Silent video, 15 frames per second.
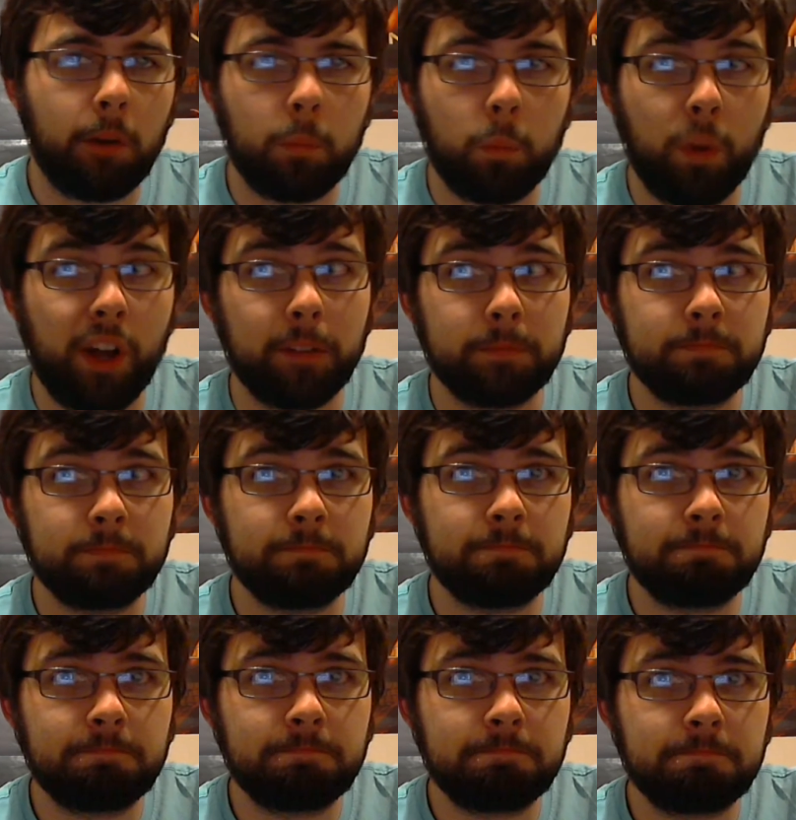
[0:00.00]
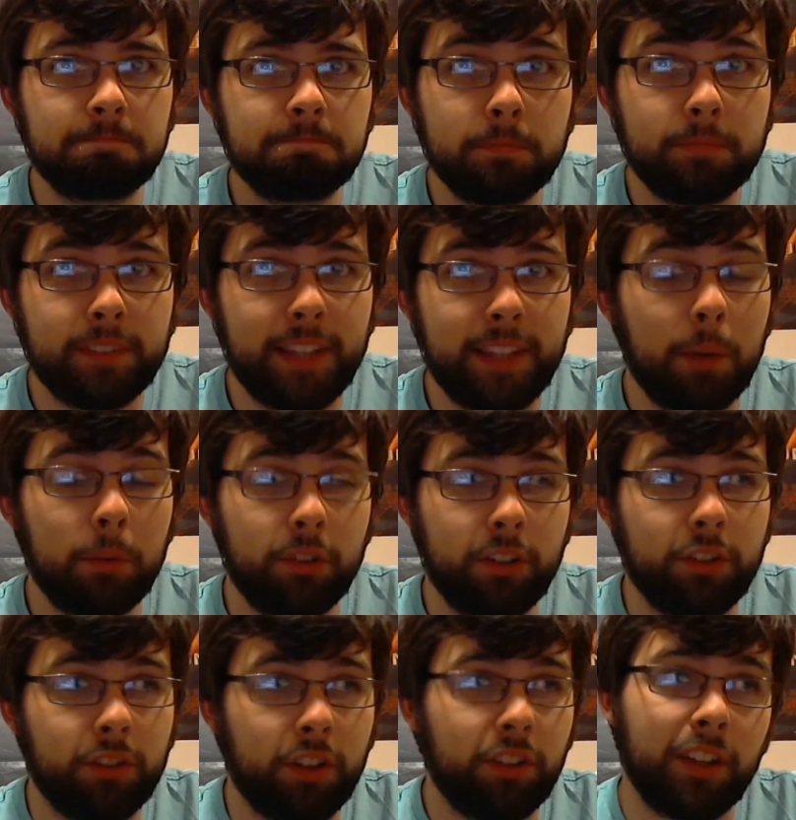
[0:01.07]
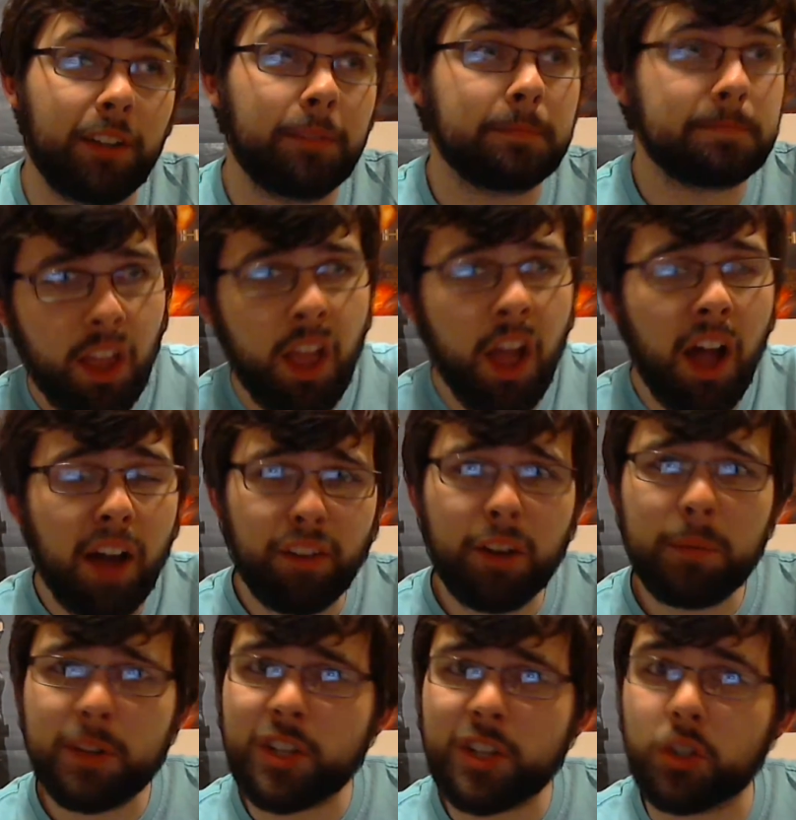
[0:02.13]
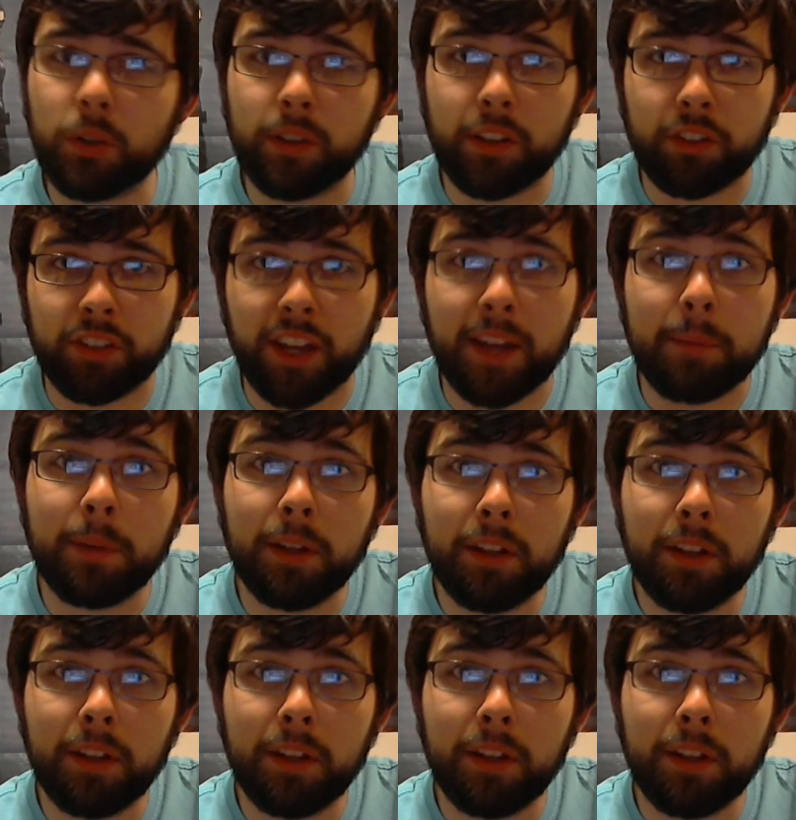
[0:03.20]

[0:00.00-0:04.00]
Well, that was interesting. I very much enjoy this game,